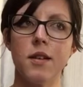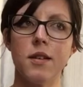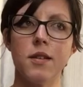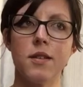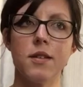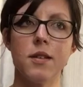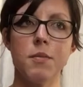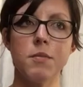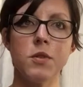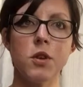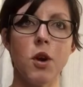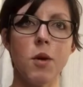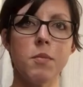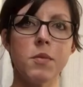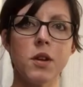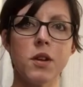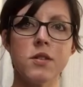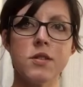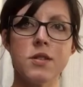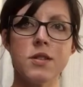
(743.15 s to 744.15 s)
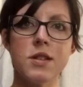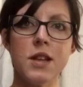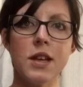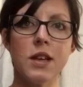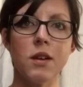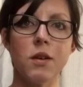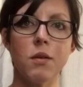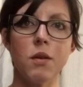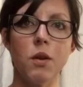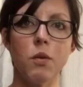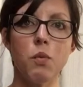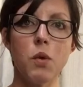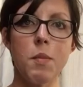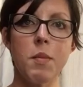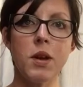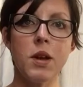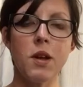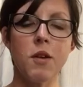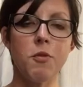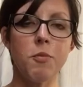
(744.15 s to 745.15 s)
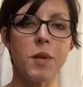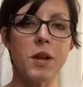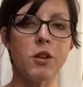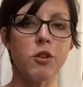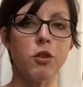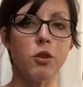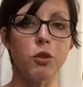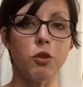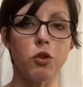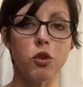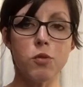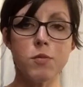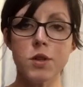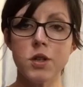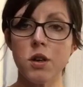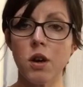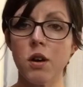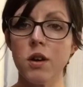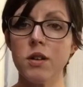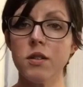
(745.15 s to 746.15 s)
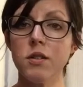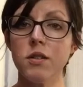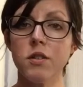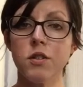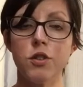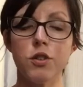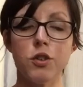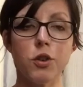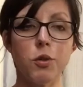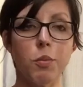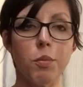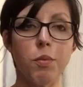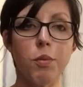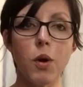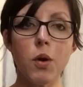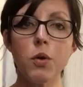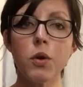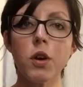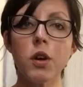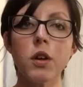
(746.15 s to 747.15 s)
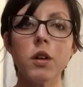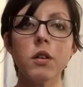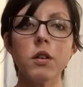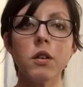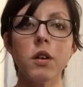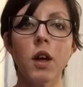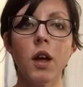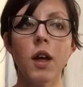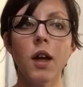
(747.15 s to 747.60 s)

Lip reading: Sometimes I just think women have been too traumatized, too broken,